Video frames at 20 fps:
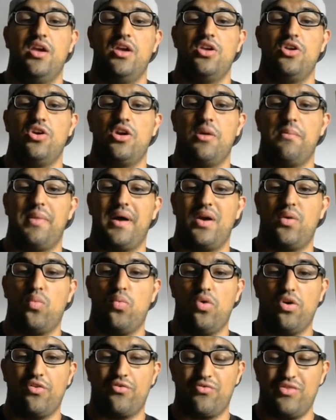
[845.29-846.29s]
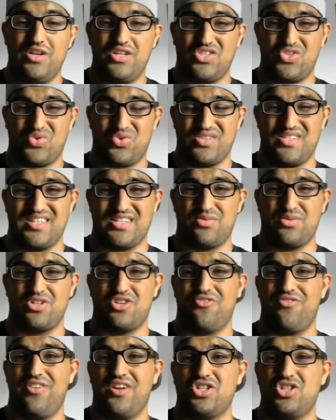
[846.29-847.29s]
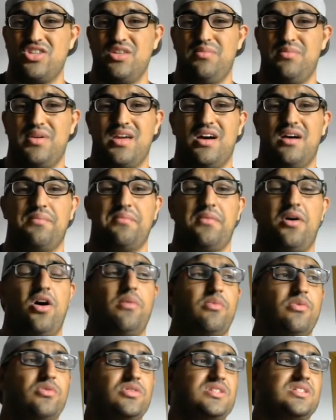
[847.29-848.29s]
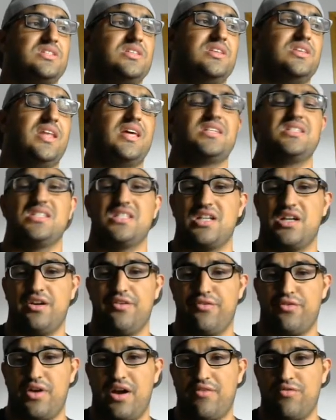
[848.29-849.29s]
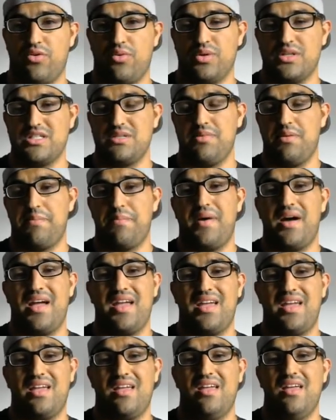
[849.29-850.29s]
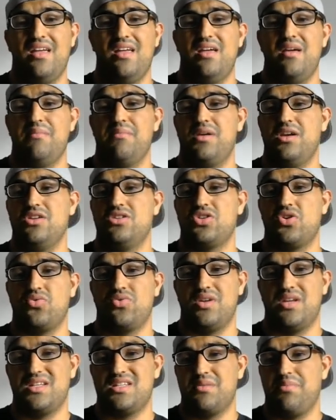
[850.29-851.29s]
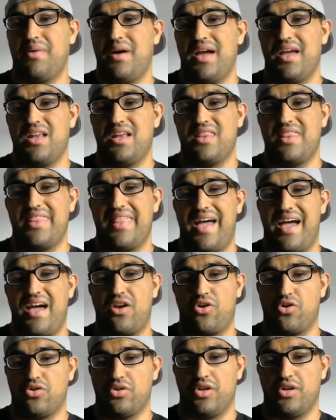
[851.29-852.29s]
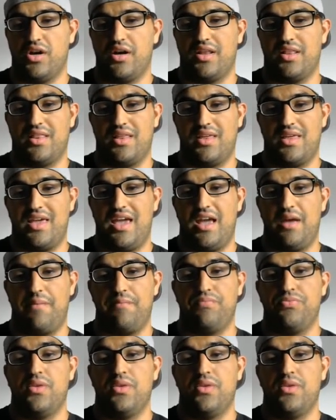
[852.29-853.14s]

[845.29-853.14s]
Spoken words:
You can buy war resources, which eventually become almost necessary for everyone to be buying, but you don't need to buy it that early on in the game.